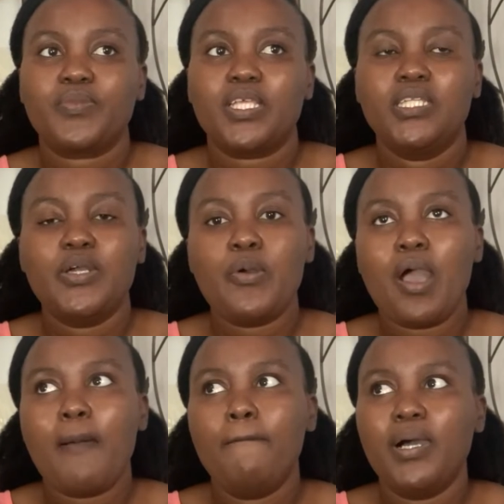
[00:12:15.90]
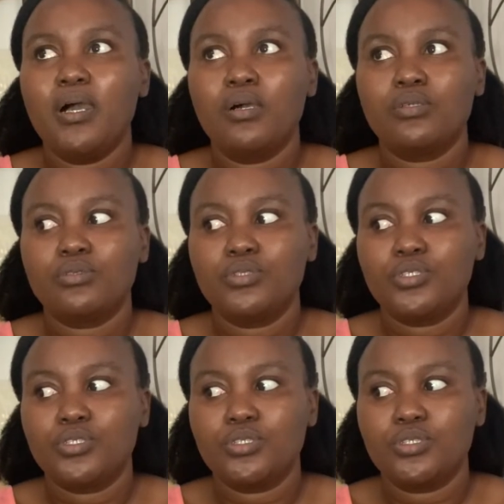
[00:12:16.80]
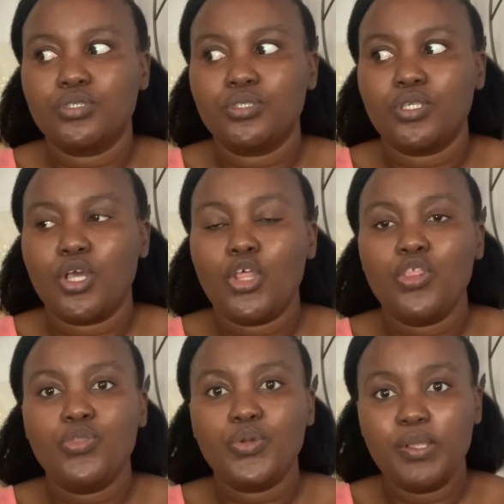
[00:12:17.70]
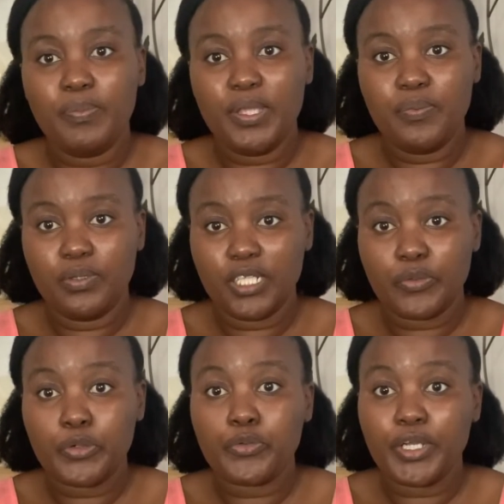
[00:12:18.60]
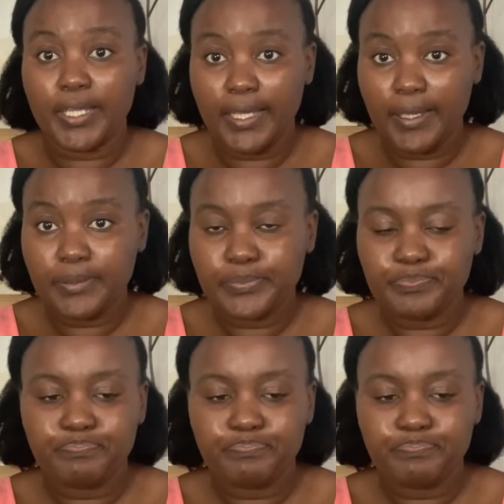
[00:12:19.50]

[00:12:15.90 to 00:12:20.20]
There were about 3 people that were working.